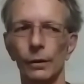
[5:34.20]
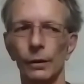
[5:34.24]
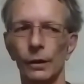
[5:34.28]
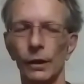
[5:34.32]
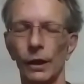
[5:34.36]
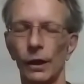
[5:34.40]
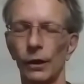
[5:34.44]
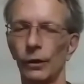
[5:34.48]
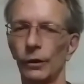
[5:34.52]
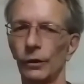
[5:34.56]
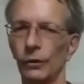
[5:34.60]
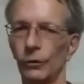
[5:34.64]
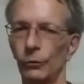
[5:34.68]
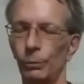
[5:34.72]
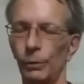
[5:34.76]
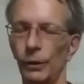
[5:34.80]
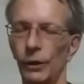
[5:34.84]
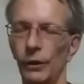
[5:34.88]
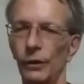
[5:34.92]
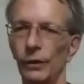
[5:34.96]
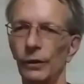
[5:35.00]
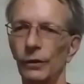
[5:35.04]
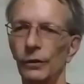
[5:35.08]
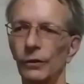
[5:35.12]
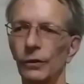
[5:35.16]
car
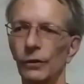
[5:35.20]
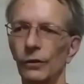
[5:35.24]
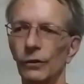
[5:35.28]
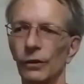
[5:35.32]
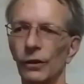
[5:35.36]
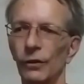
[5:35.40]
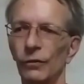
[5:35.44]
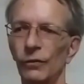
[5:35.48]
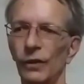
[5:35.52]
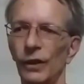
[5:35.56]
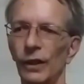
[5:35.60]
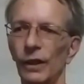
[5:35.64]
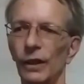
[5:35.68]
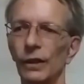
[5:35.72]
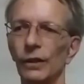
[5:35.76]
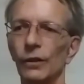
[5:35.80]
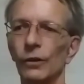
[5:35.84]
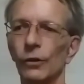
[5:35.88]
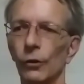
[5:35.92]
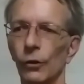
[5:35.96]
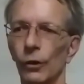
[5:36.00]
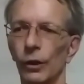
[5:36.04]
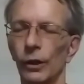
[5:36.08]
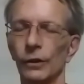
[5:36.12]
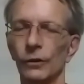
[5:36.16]
experiences I've had,
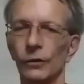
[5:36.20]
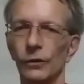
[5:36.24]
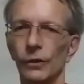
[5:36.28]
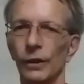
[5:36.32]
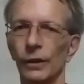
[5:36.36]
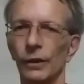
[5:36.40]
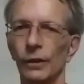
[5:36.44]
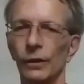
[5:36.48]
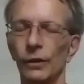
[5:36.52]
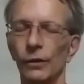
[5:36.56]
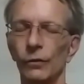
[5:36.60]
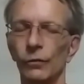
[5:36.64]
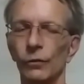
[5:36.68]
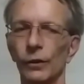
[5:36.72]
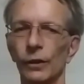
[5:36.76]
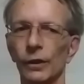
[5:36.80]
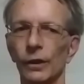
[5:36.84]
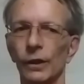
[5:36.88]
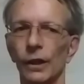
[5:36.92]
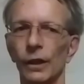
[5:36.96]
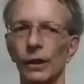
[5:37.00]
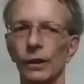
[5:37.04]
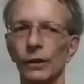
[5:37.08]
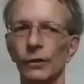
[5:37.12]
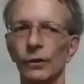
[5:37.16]
thoughts on different
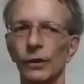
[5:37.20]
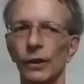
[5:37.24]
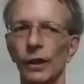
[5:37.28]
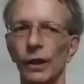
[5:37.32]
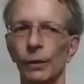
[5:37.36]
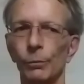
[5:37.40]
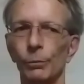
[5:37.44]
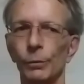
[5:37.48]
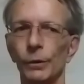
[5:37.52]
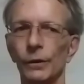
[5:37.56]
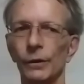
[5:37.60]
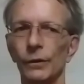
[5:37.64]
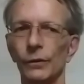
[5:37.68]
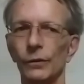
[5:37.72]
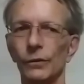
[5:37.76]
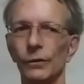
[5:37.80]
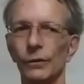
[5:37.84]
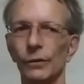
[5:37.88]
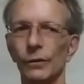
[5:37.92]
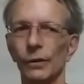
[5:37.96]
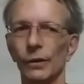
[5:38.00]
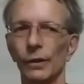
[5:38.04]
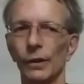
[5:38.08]
car topics.